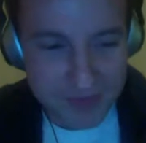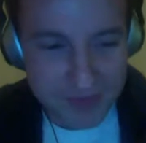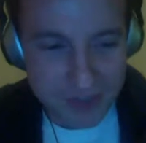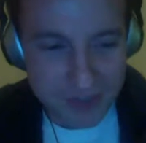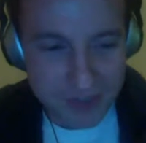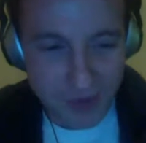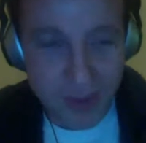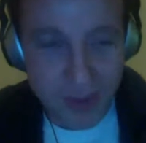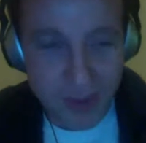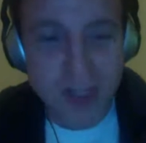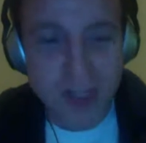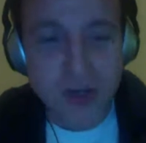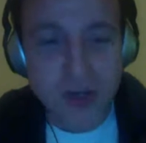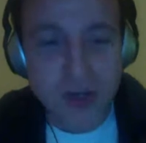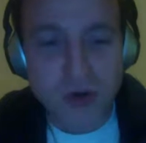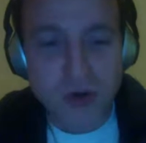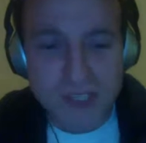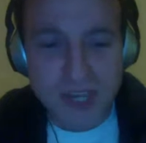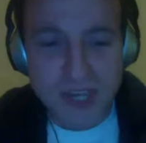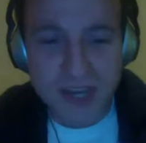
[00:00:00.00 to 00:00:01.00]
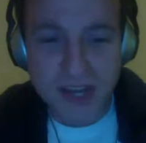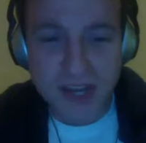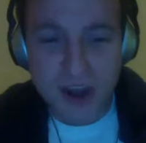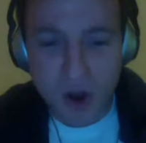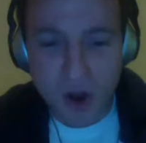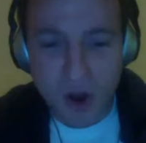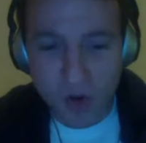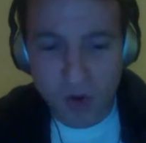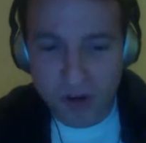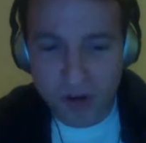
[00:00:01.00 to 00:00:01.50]
they knew it was getting
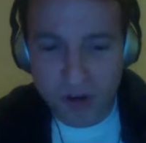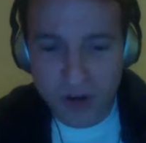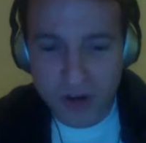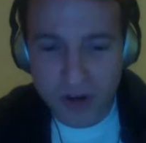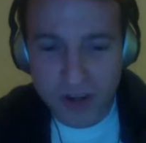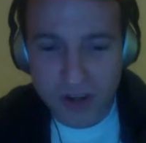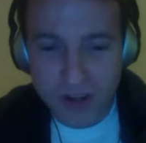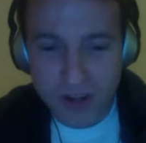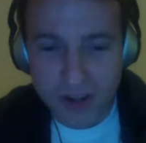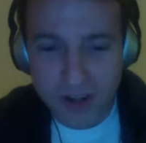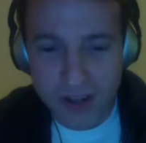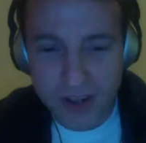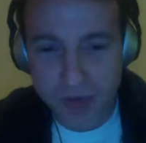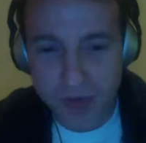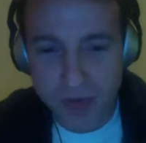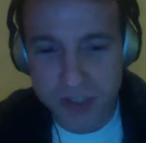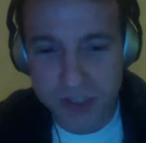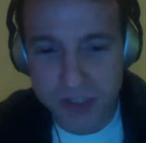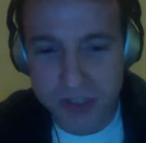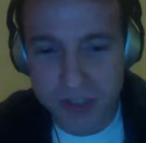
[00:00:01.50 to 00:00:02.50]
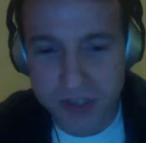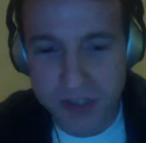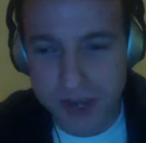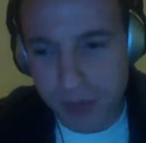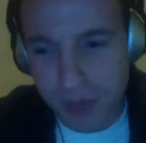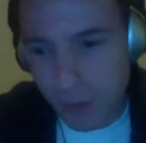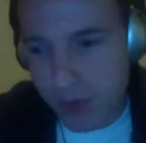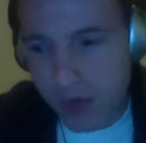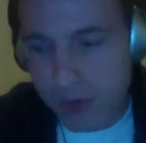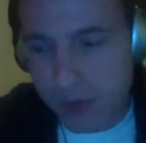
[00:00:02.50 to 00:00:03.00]
over, and we're just
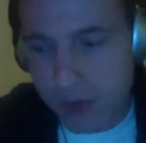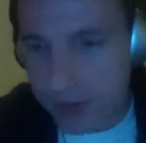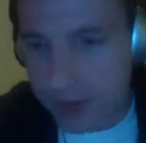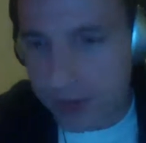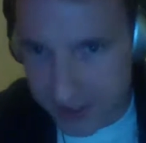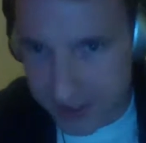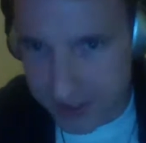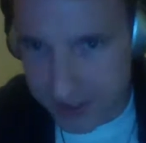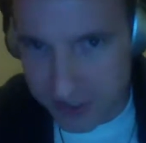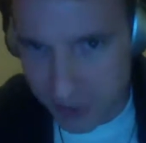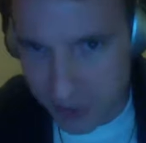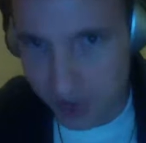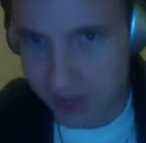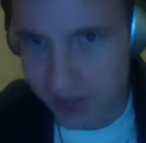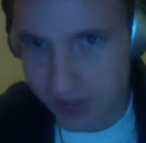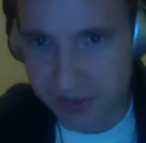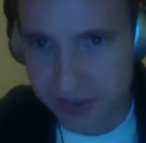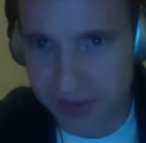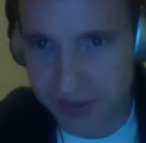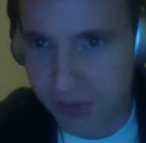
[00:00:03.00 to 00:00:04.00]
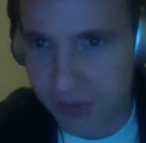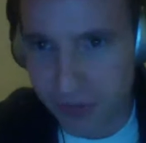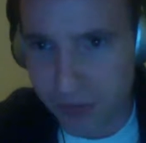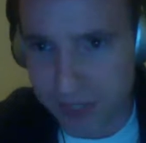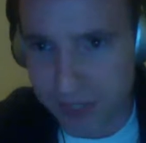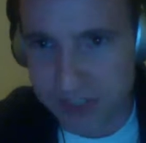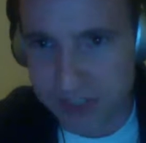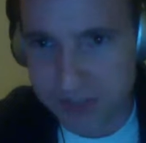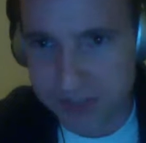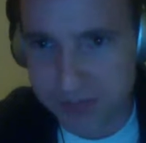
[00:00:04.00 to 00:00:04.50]
like, we don't need to do anything. We
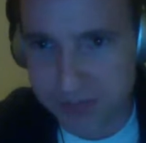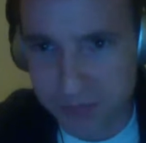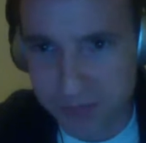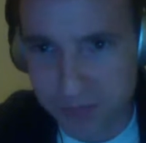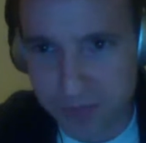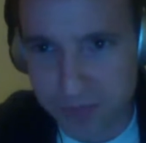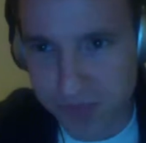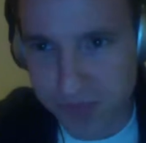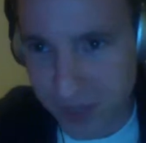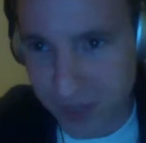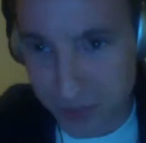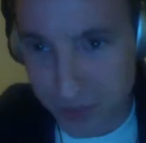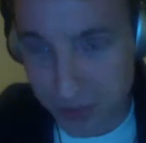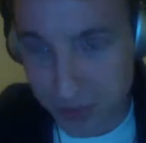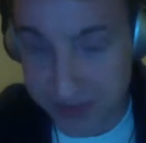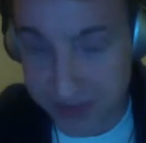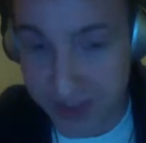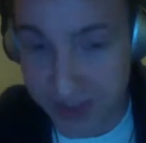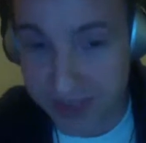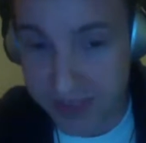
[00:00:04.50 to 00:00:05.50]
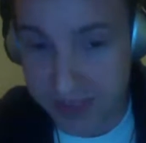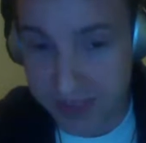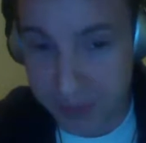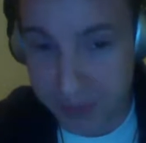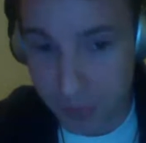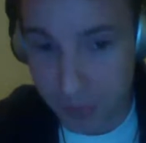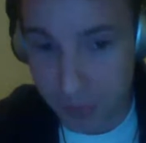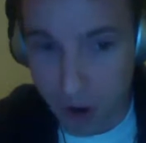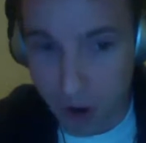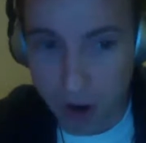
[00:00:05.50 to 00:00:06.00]
just need to present this
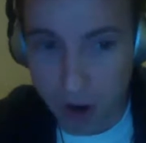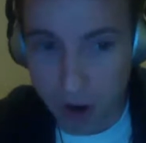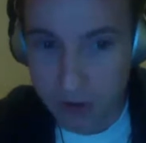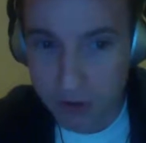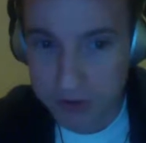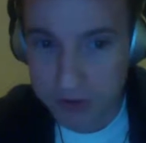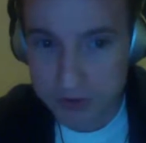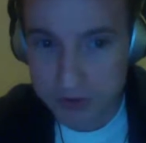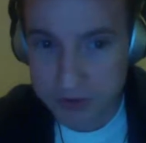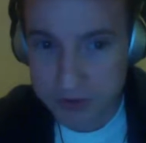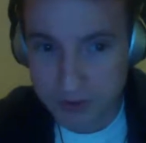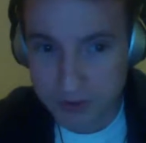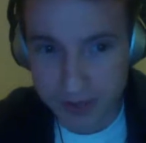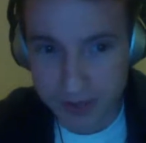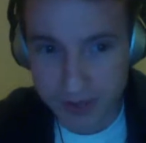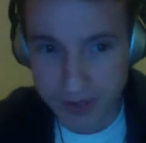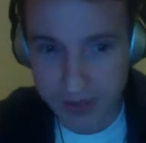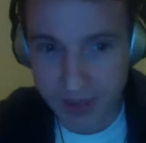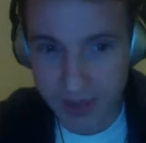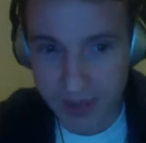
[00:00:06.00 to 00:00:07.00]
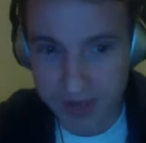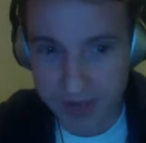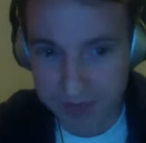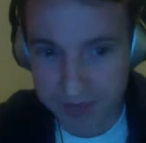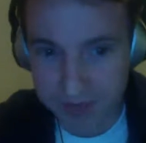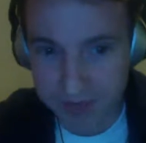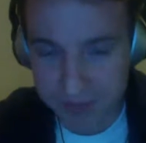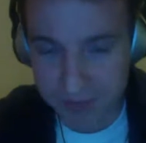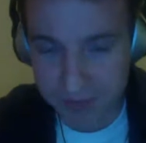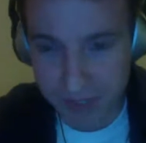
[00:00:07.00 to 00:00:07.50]
brawl and have
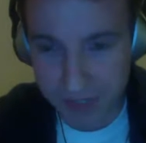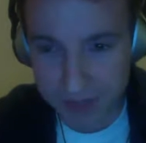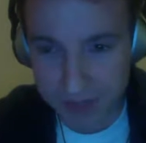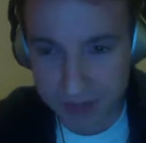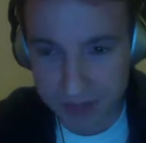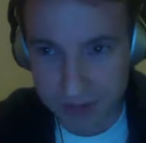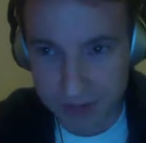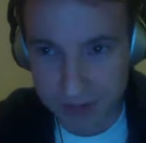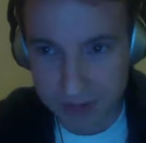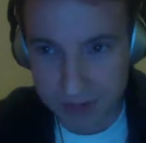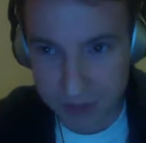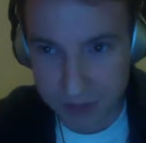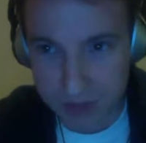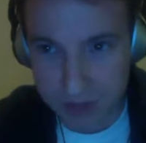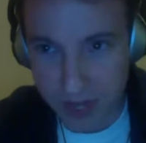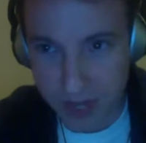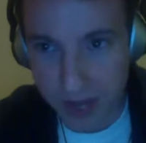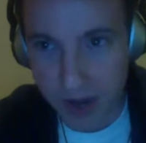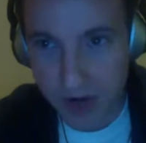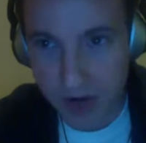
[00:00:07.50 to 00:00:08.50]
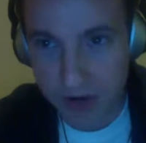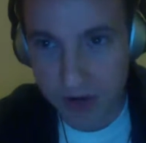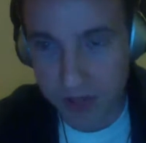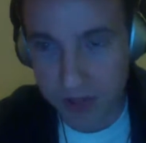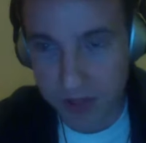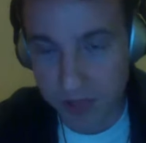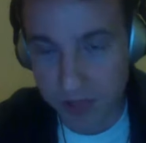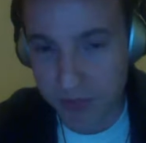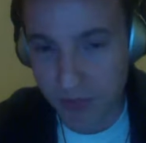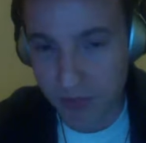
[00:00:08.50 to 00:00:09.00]
them like duke it out, and
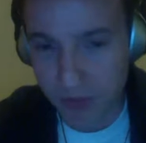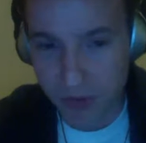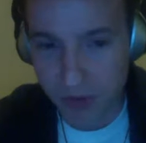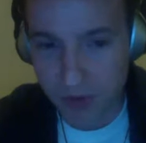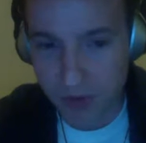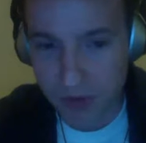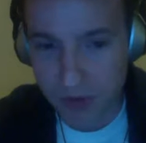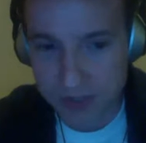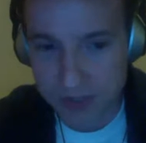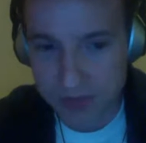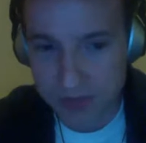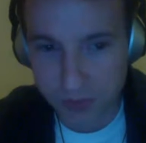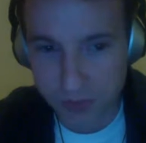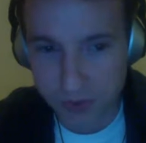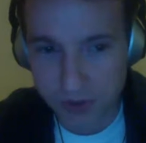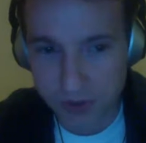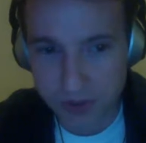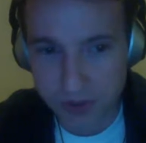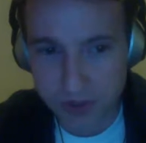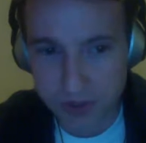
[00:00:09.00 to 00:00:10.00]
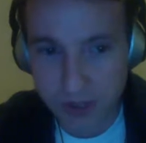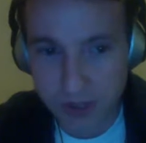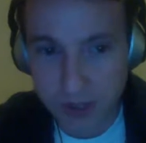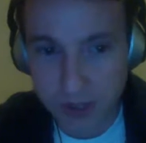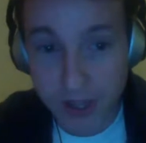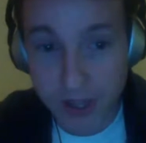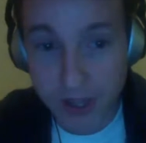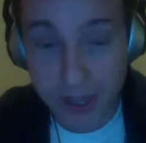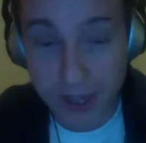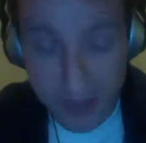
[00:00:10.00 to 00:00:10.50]
people will go nuts for it.
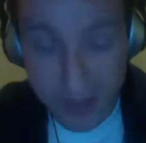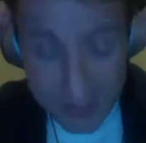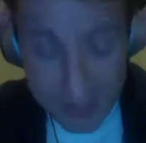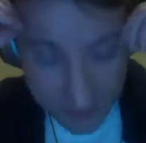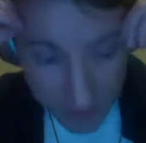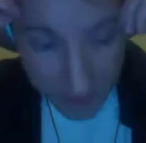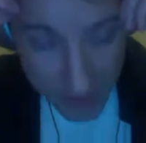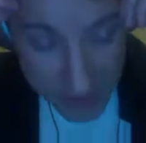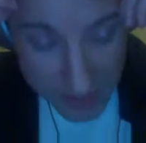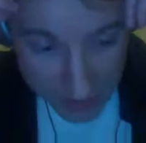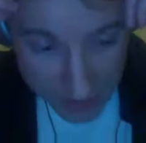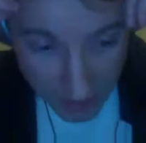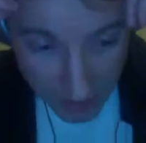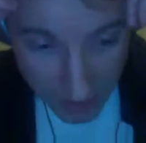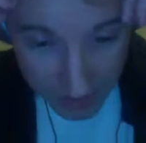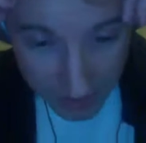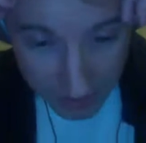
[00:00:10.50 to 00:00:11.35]
And that's frustrating